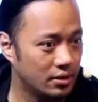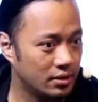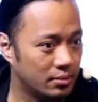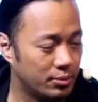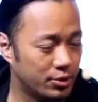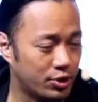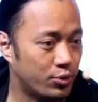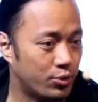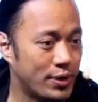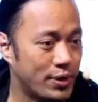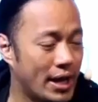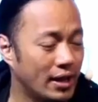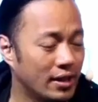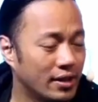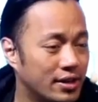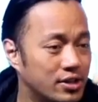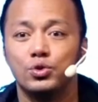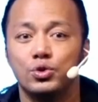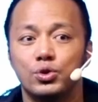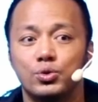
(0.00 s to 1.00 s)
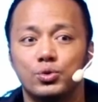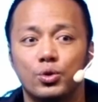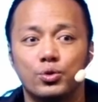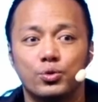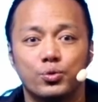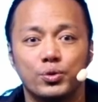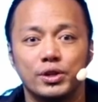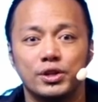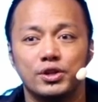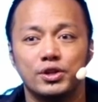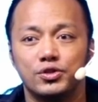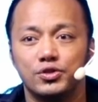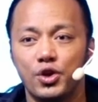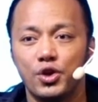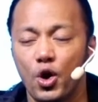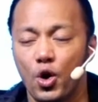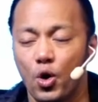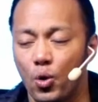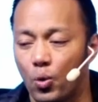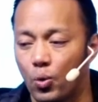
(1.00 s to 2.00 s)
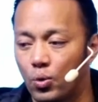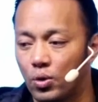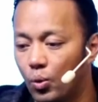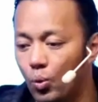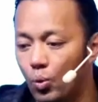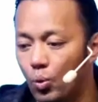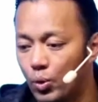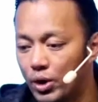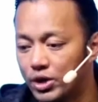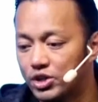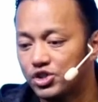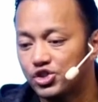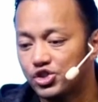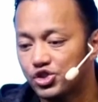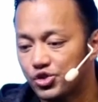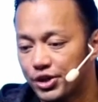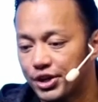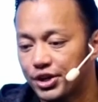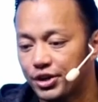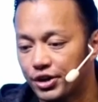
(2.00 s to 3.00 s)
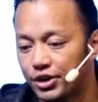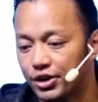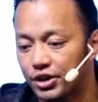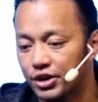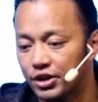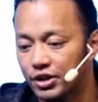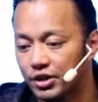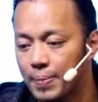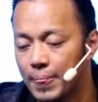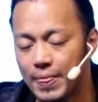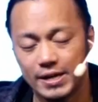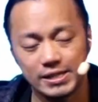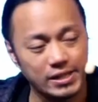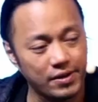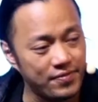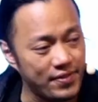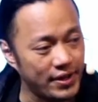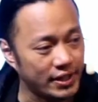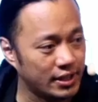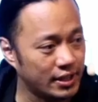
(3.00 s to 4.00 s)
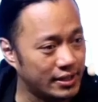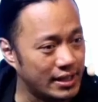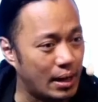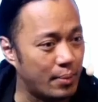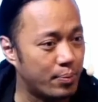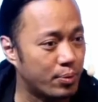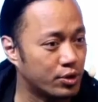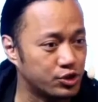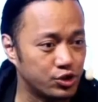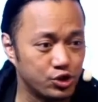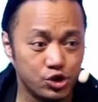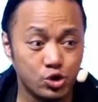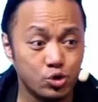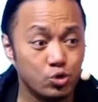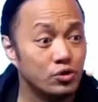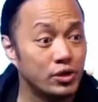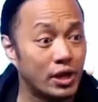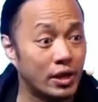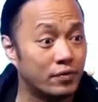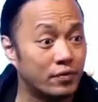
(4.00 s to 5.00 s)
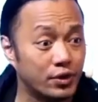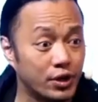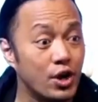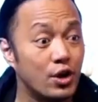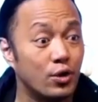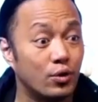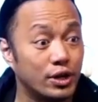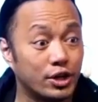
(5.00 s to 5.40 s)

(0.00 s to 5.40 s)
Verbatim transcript: But the reality is you don't really know which trigger is affecting that person. You will never know.